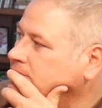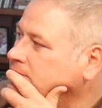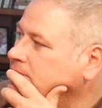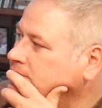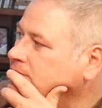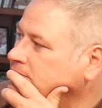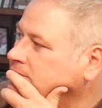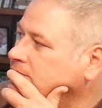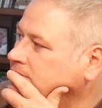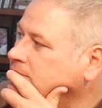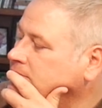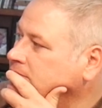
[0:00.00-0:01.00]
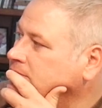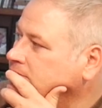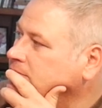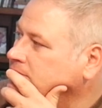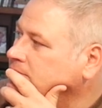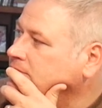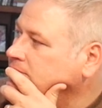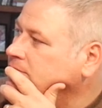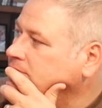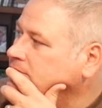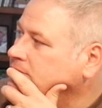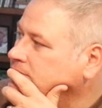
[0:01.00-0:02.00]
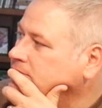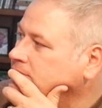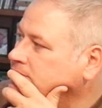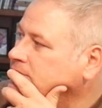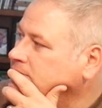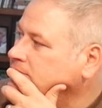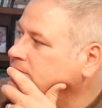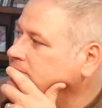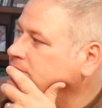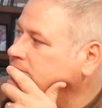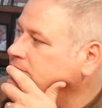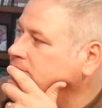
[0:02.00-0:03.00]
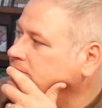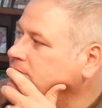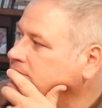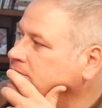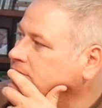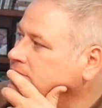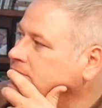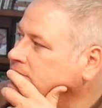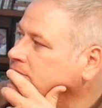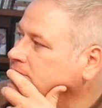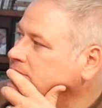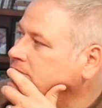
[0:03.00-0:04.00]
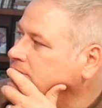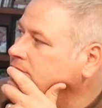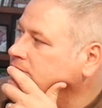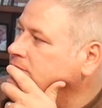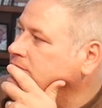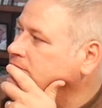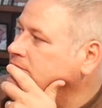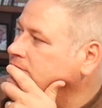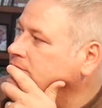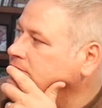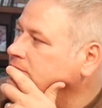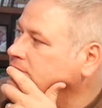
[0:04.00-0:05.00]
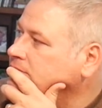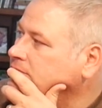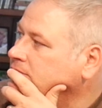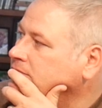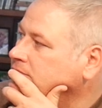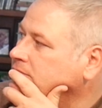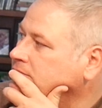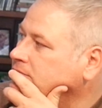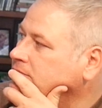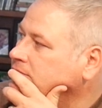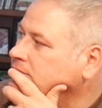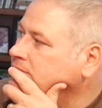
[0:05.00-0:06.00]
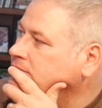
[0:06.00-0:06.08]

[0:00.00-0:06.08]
(not speaking)